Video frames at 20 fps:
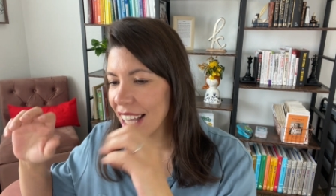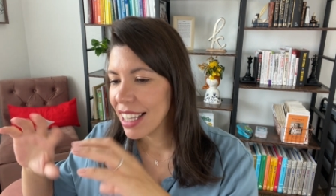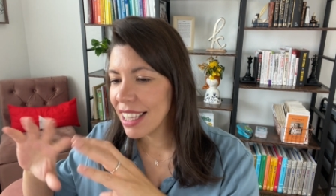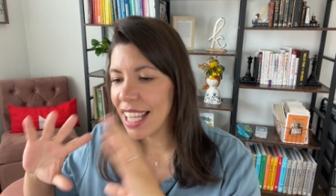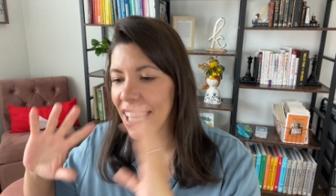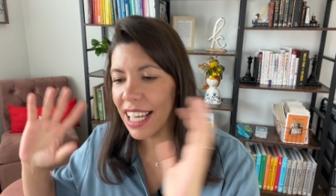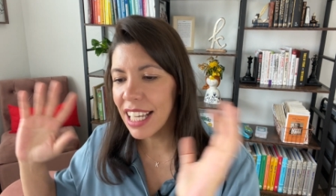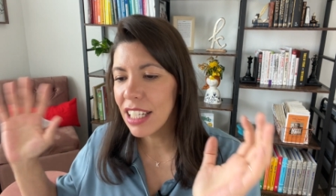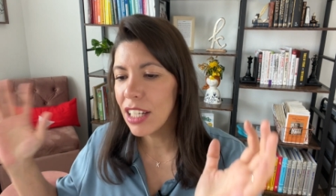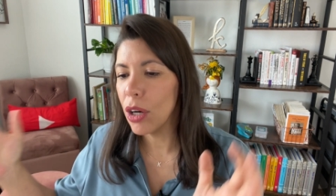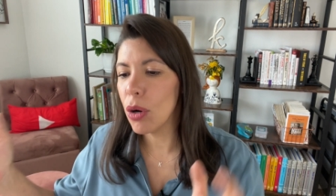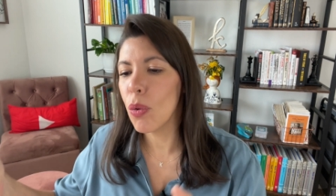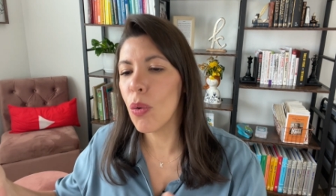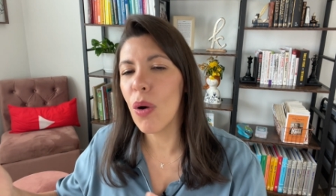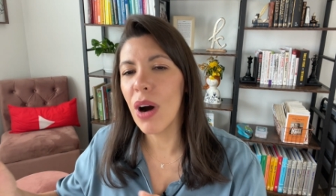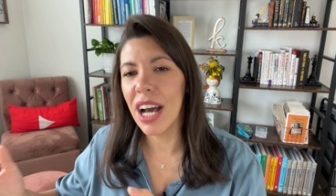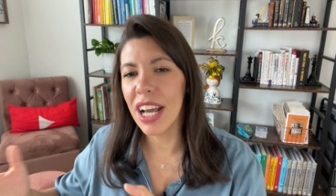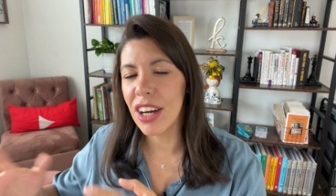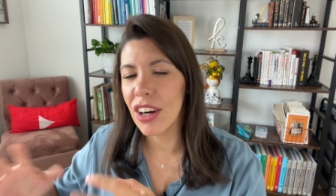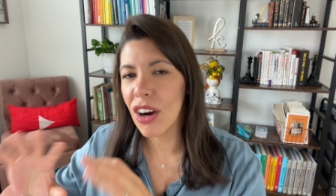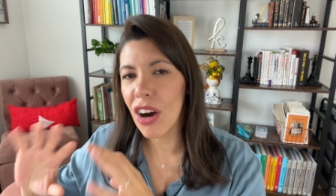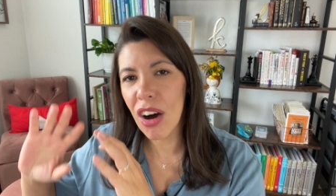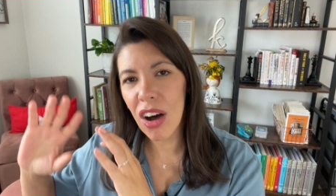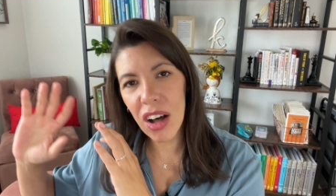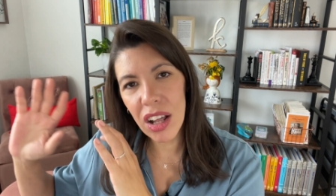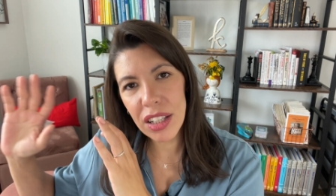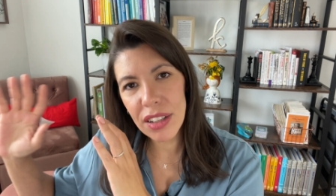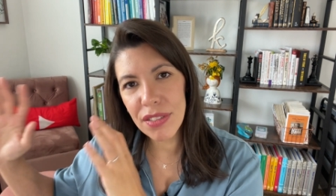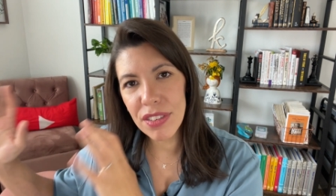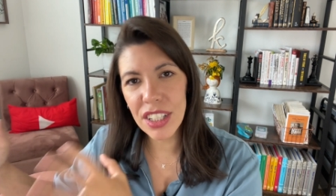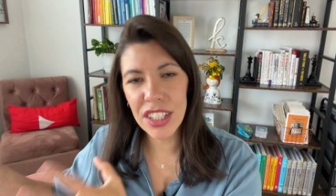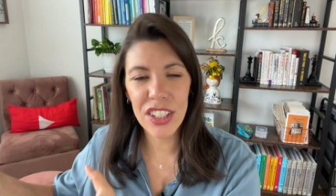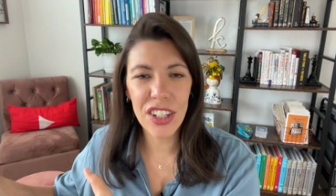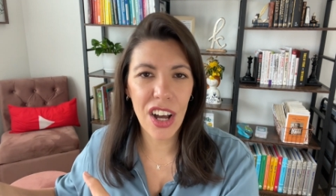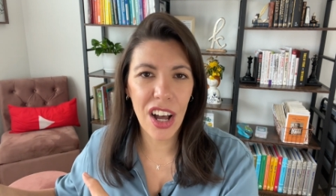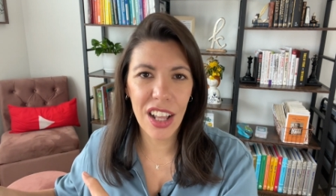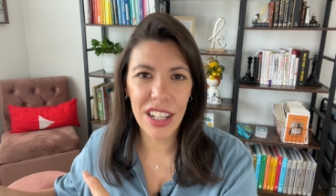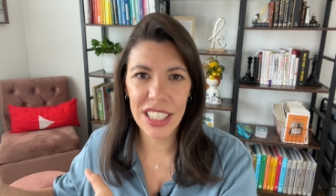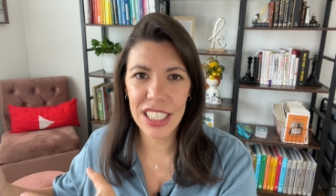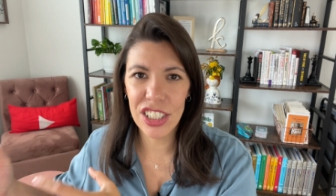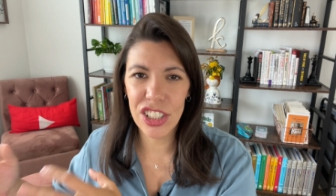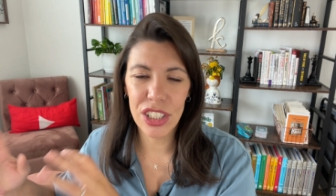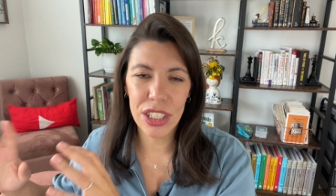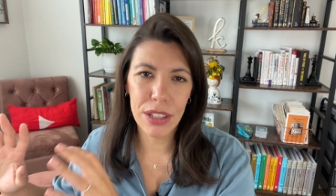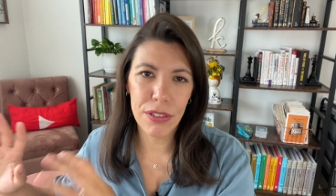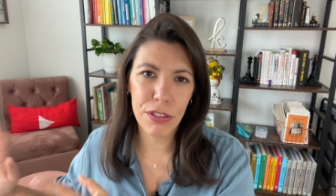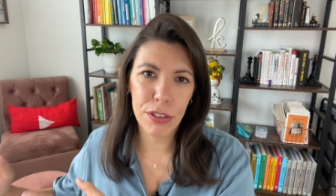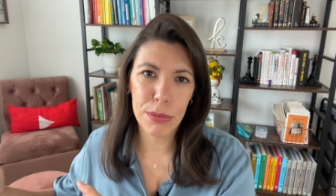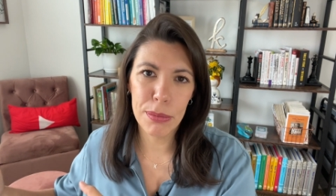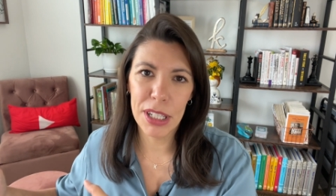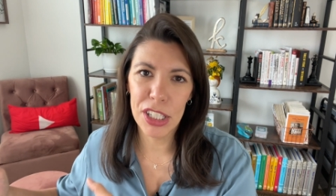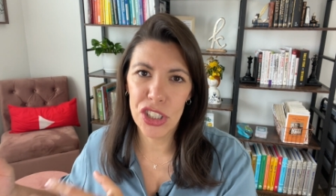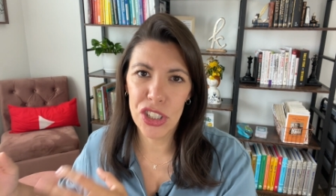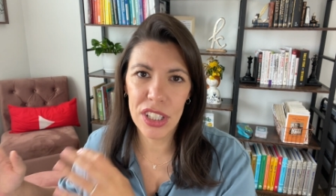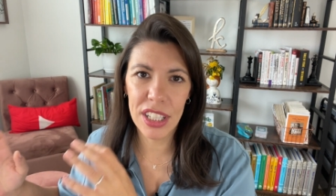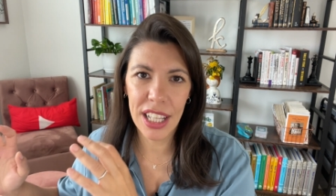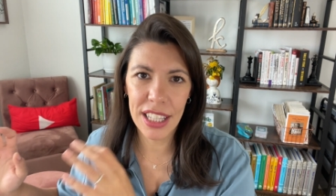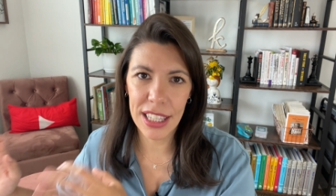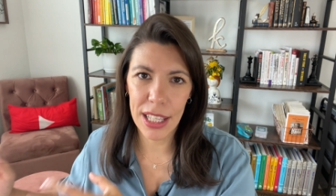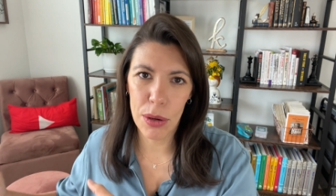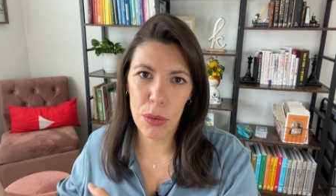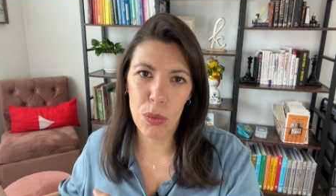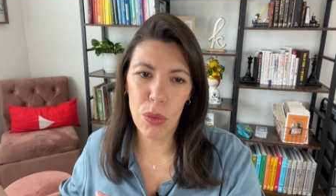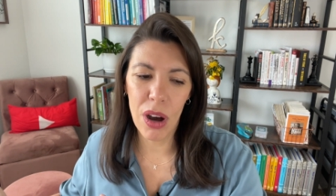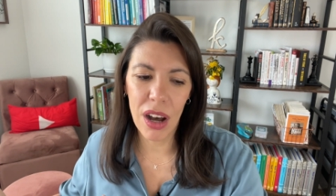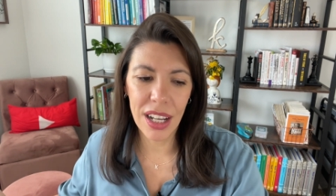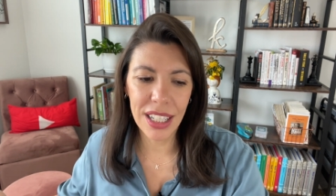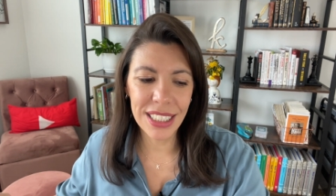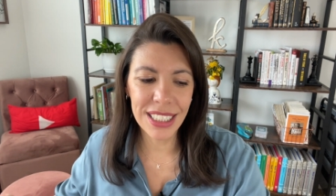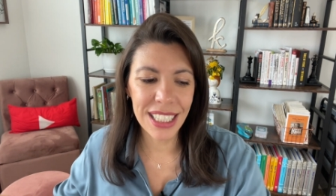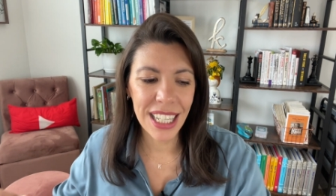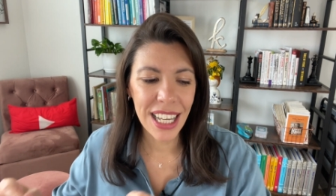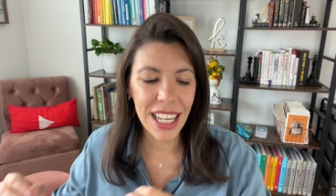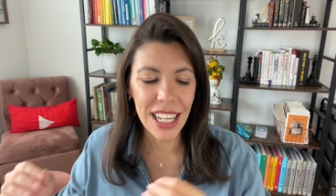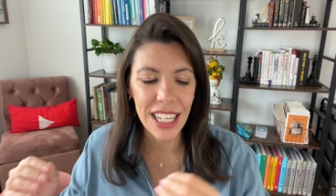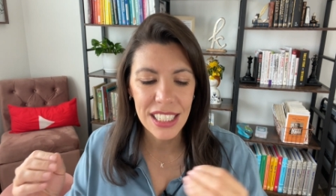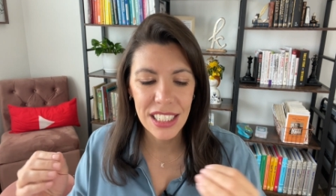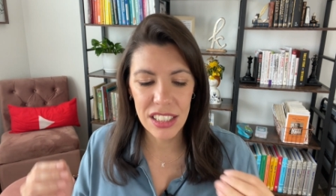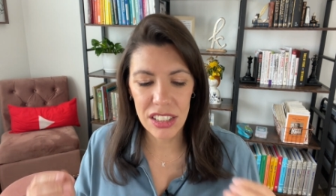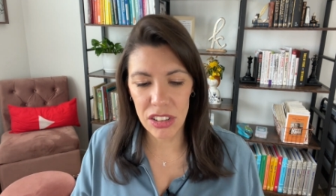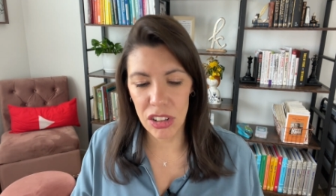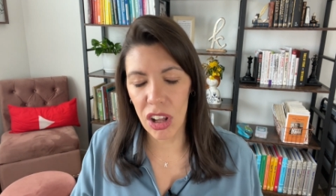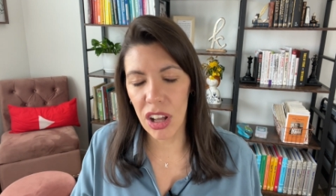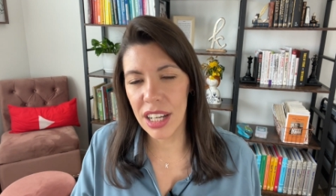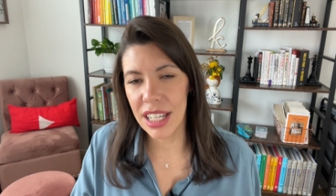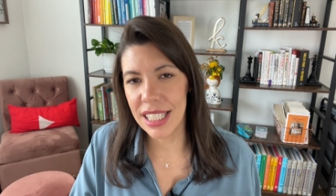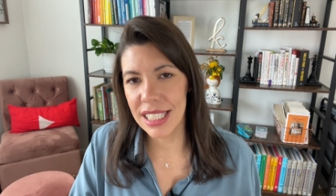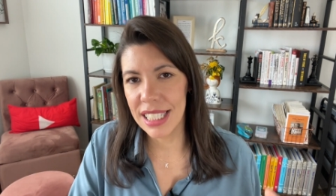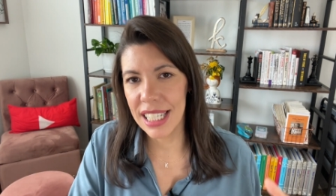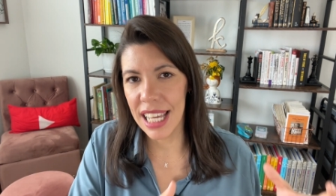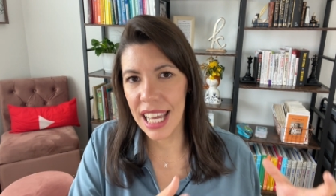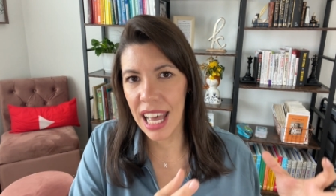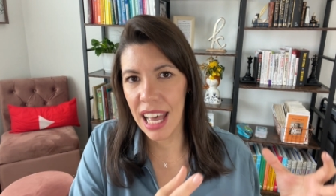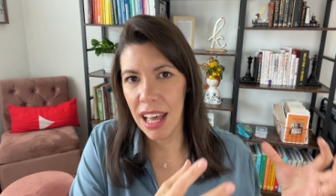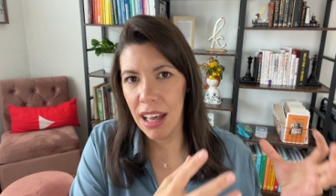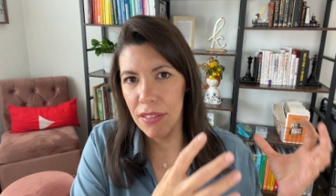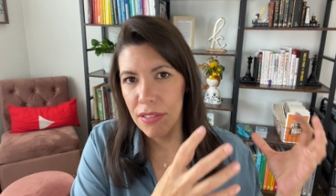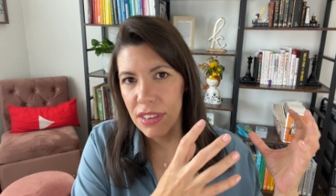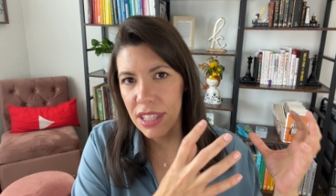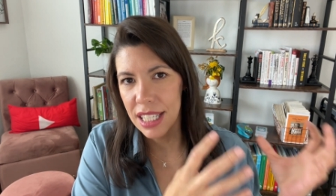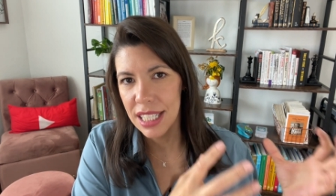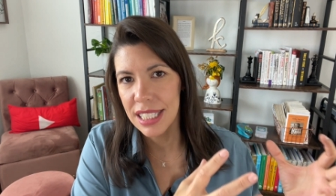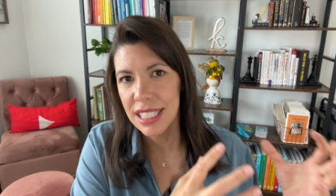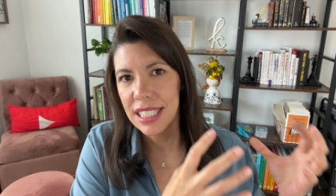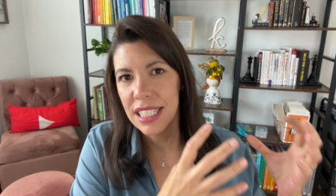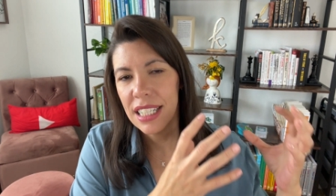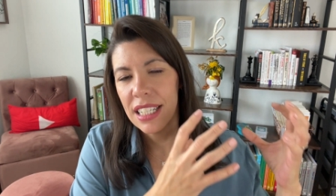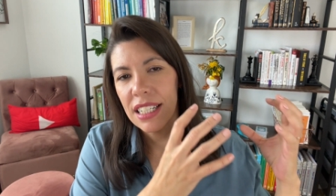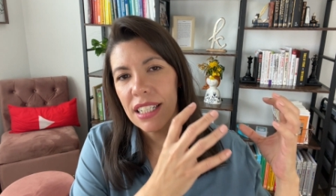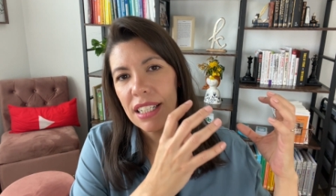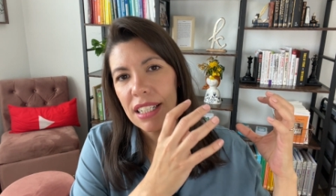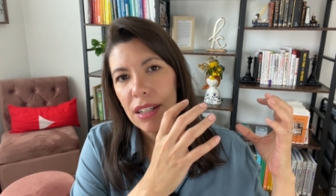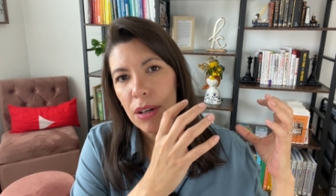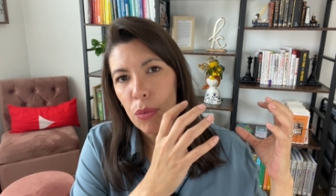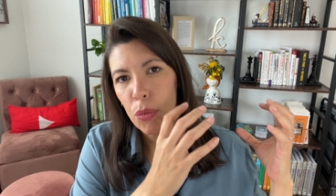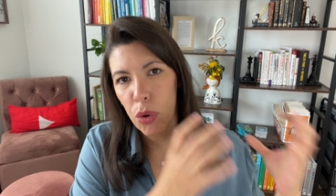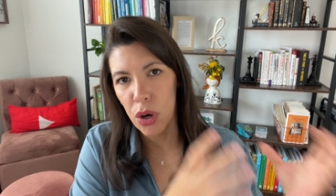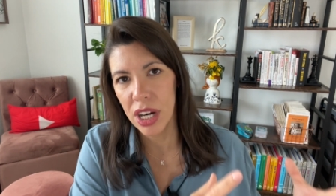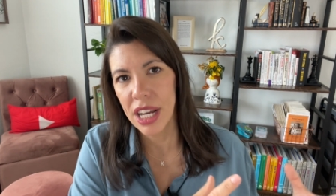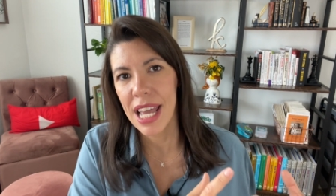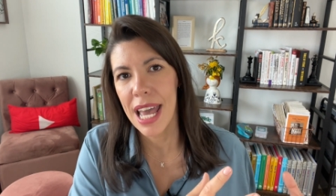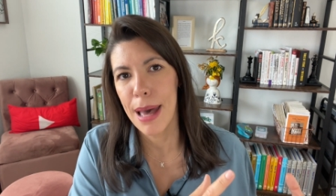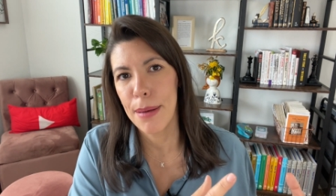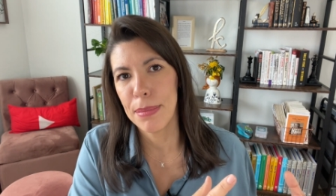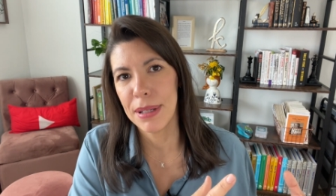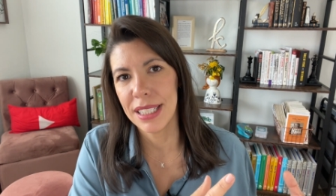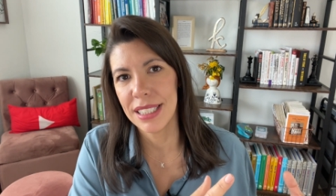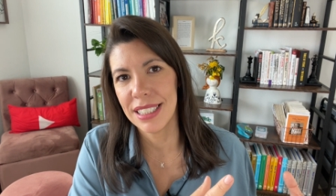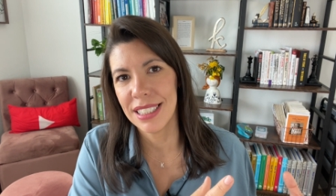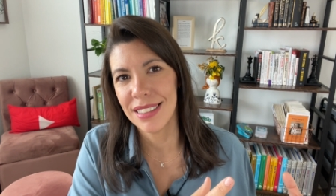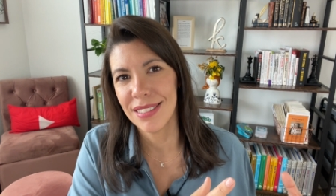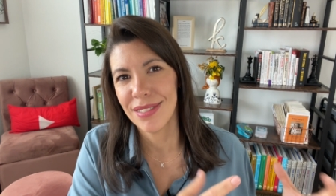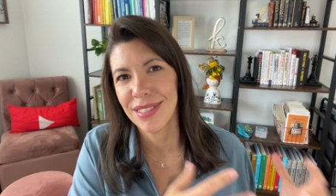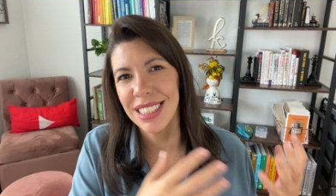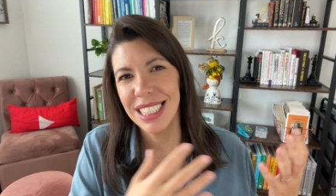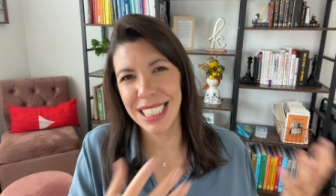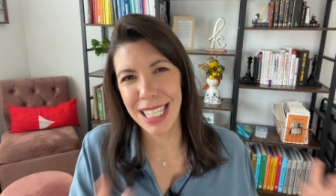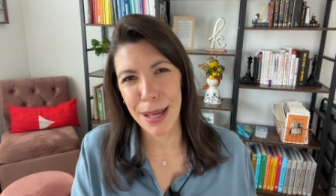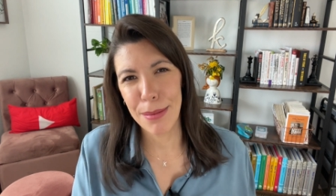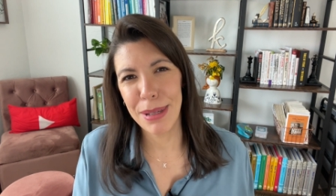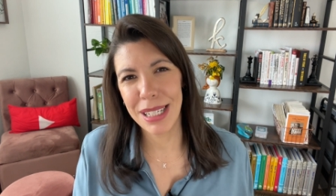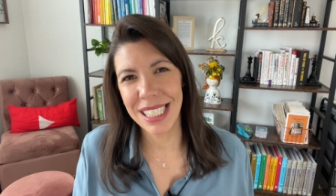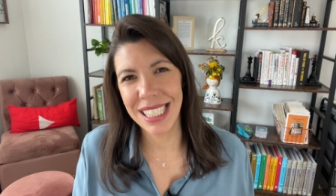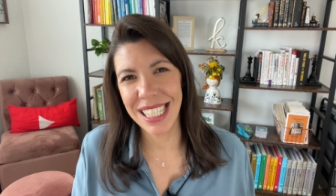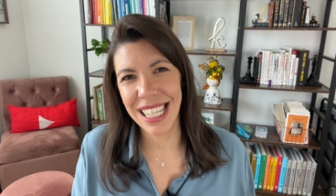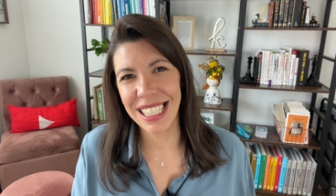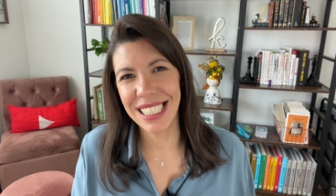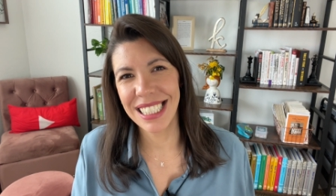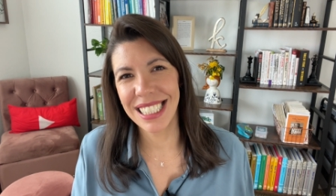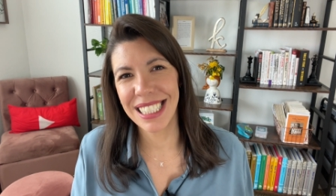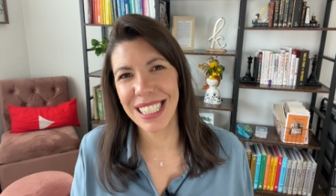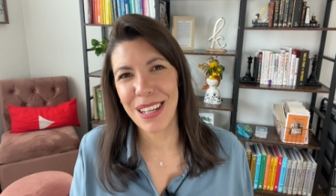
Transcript: They can acquire all of the knowledge and information that they want as long as they have this work habit. Does that make sense?